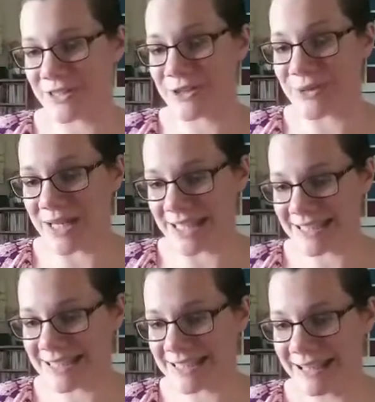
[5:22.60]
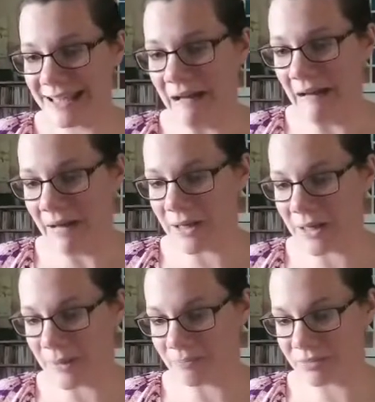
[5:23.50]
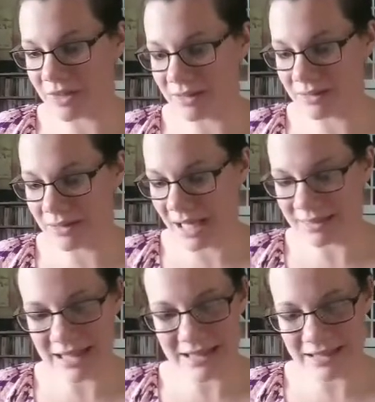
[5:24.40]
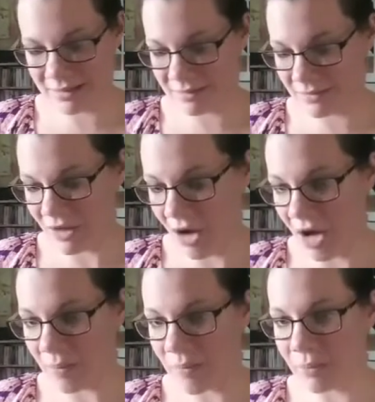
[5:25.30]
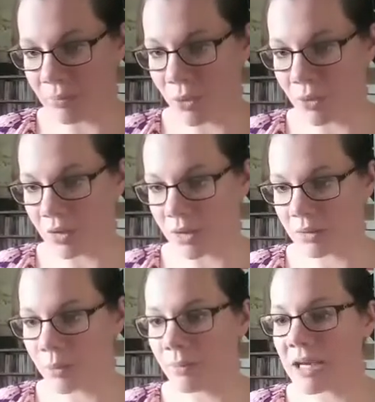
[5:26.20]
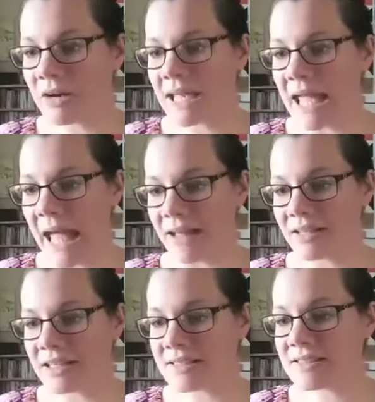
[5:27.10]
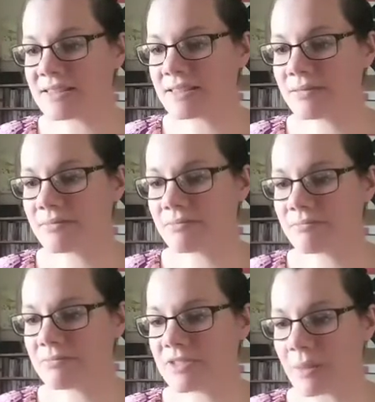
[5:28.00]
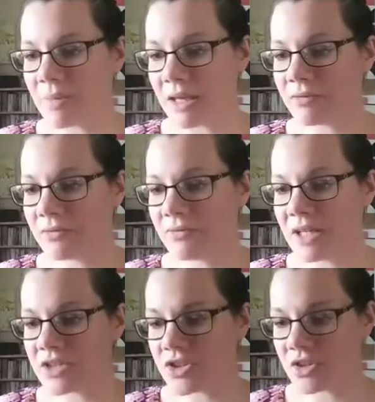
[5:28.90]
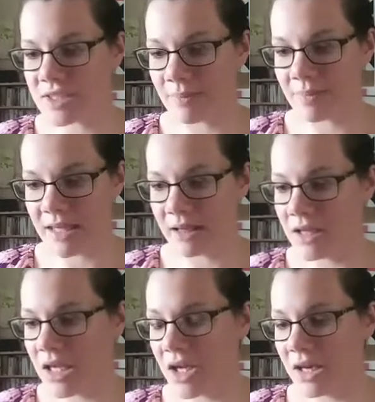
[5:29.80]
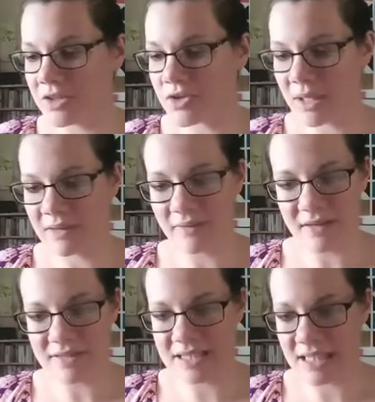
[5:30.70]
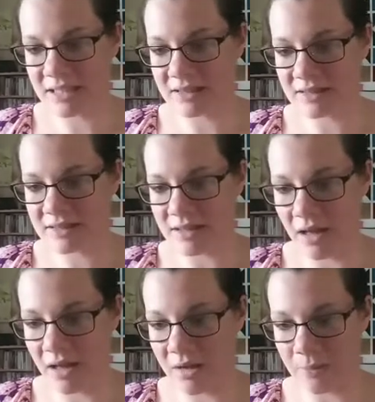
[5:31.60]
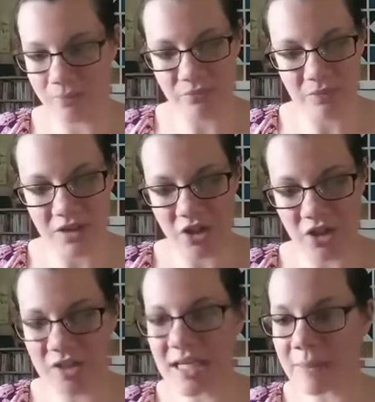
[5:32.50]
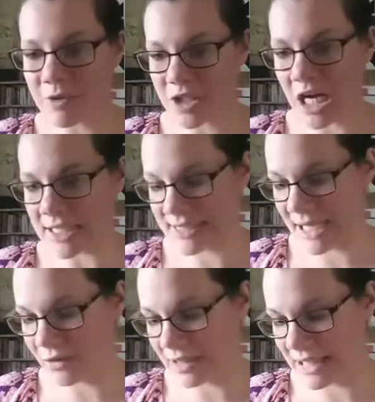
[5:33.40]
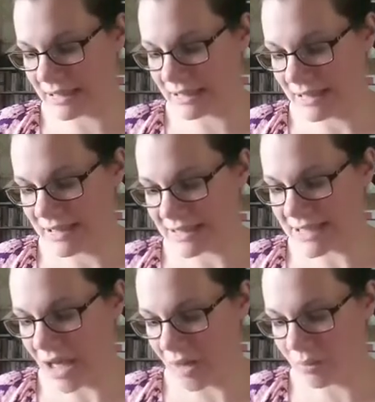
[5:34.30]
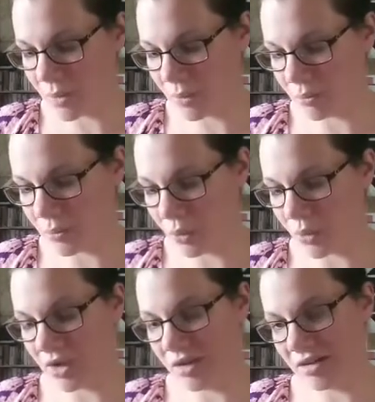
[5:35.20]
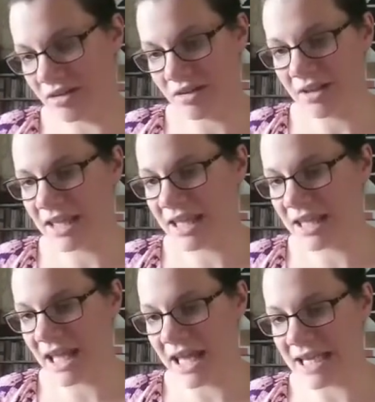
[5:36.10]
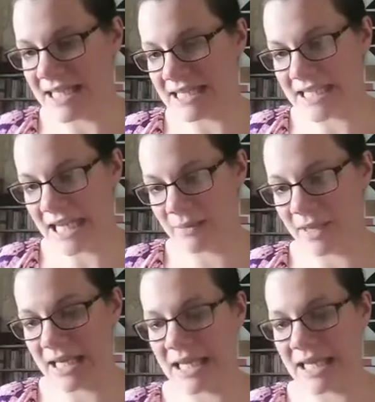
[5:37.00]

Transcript: students. I think Tom Moore, well, Mary Alice something Fitch or something, 25 cents. Her name was crossed out, and then Tom Moore, he had his name in